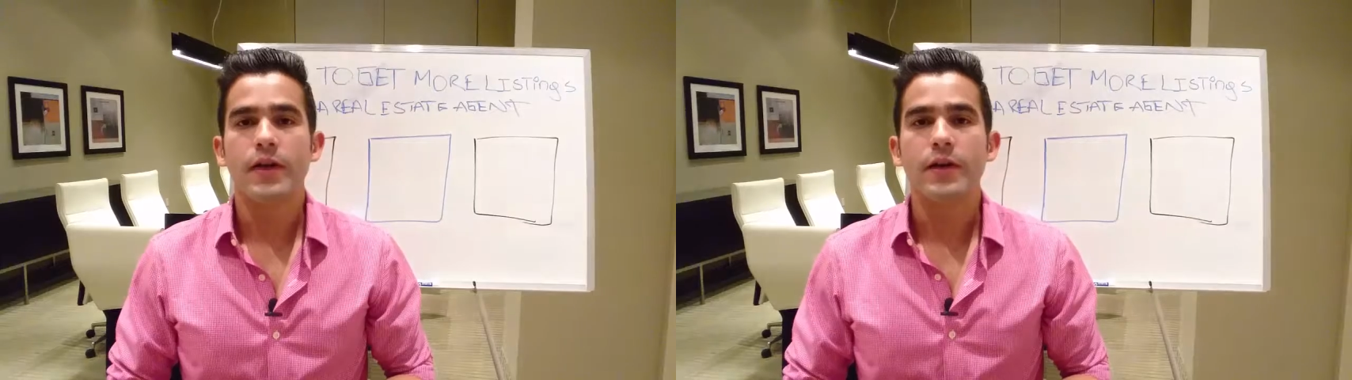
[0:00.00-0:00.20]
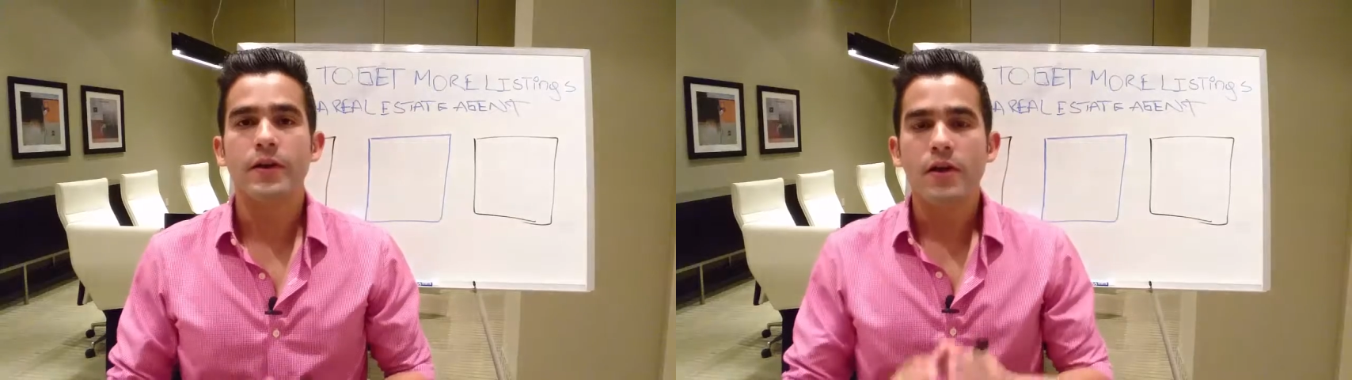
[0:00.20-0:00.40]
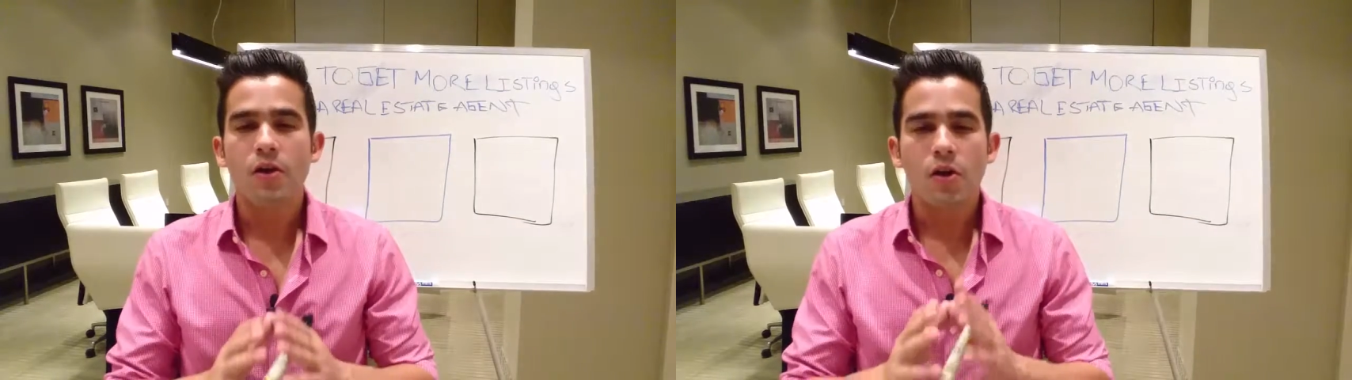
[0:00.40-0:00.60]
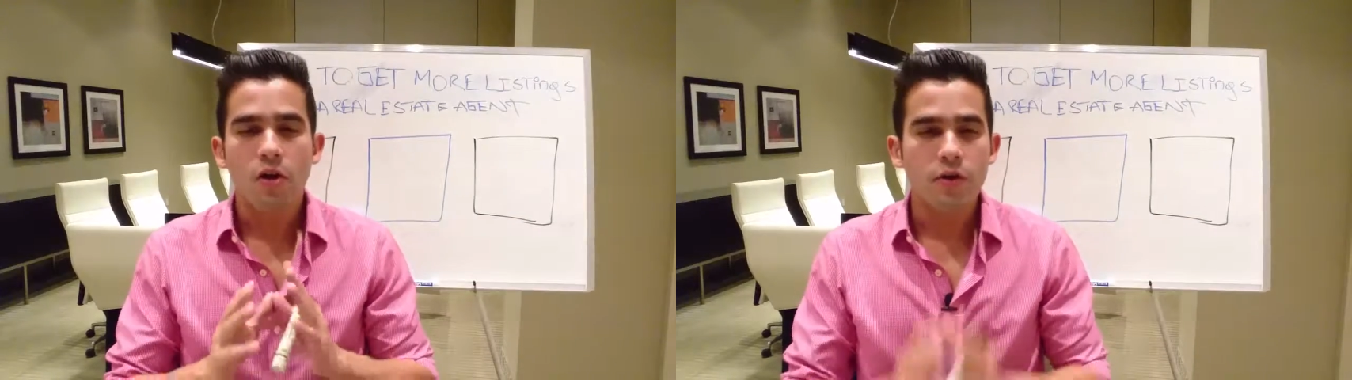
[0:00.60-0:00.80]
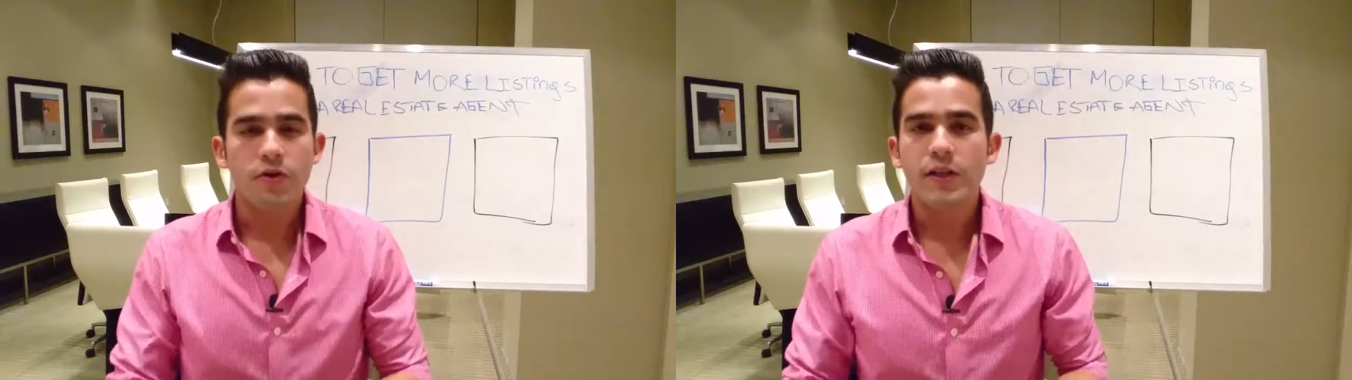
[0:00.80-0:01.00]
online,
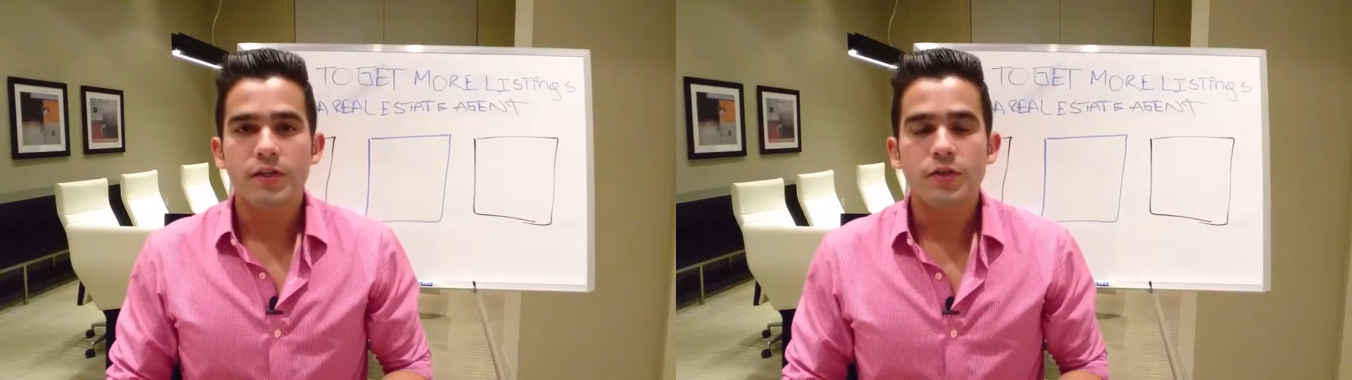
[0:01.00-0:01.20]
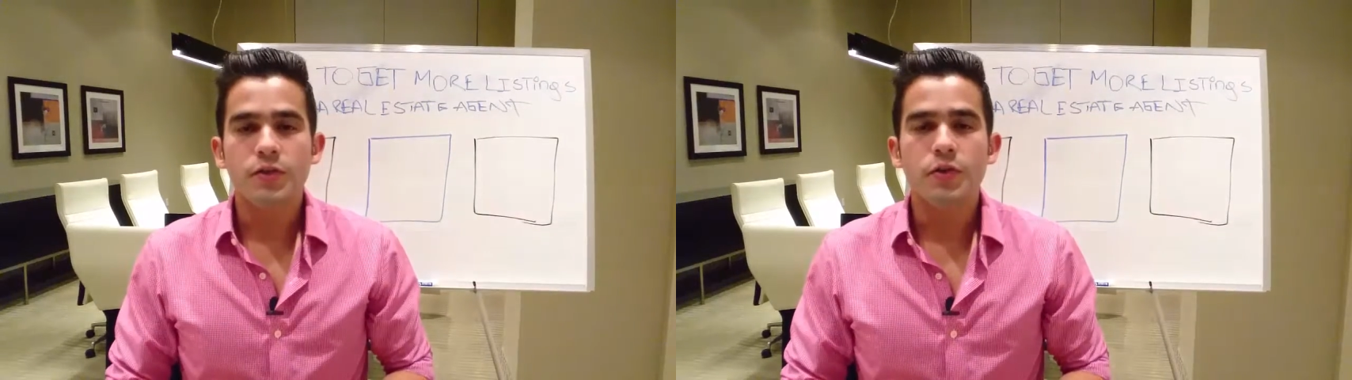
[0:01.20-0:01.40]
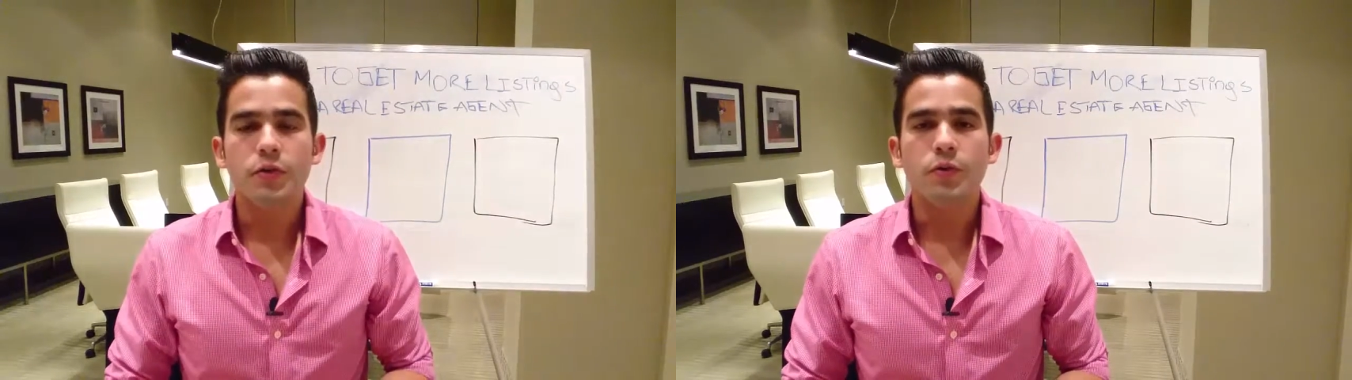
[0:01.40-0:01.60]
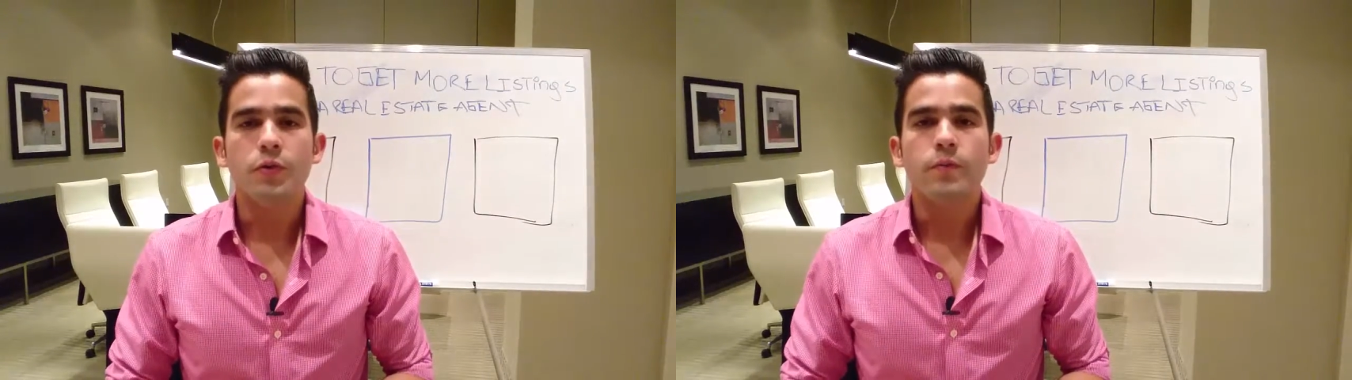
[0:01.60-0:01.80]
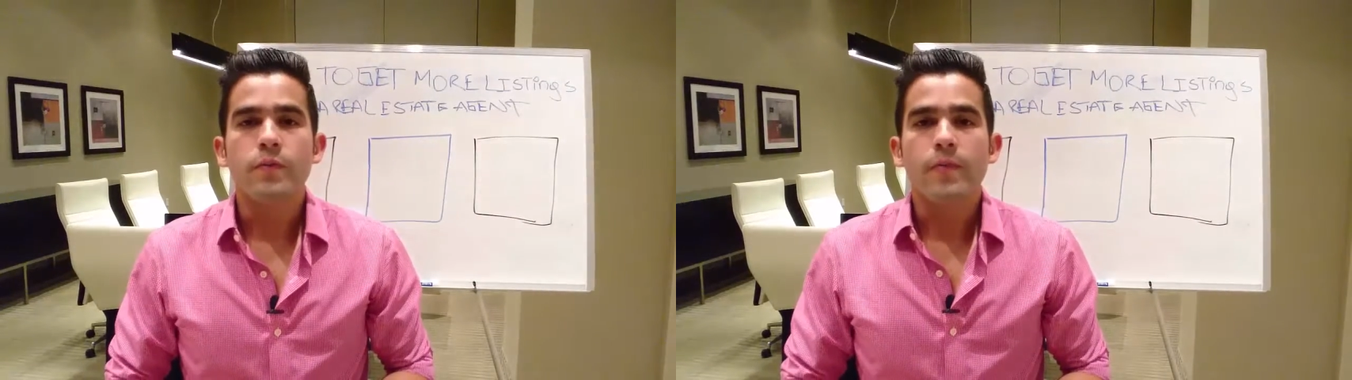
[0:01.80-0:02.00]
all you need to do